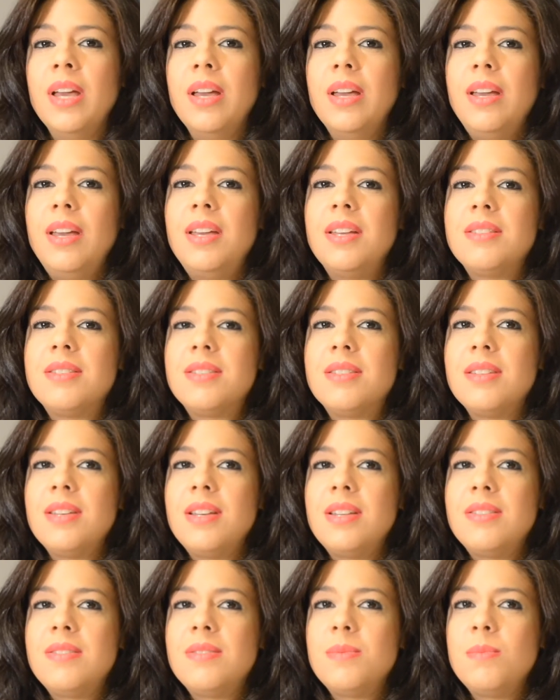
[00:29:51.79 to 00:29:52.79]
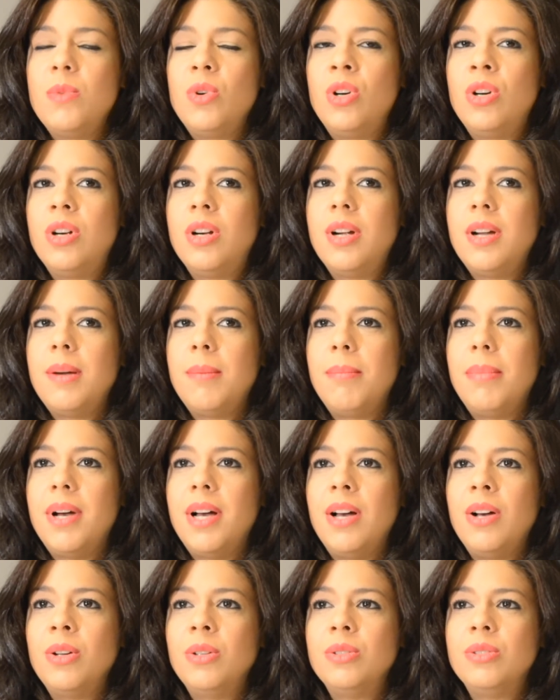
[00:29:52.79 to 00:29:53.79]
it's more
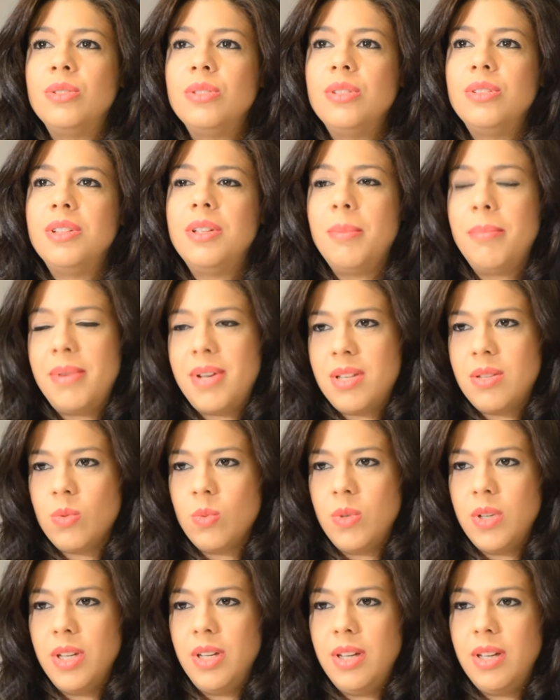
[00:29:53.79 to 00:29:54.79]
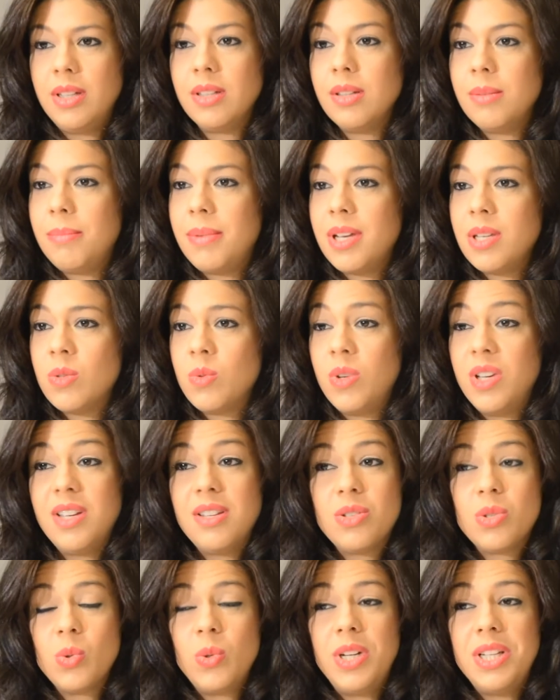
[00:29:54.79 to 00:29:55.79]
about the best way, and the best way
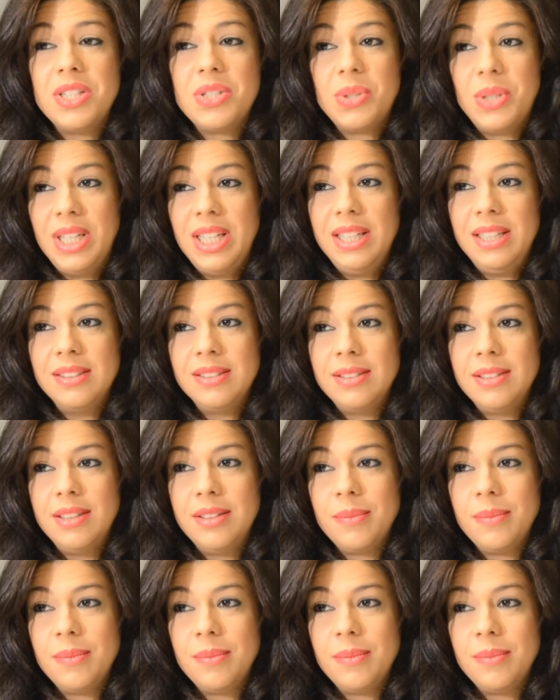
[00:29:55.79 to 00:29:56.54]
is to enter legally.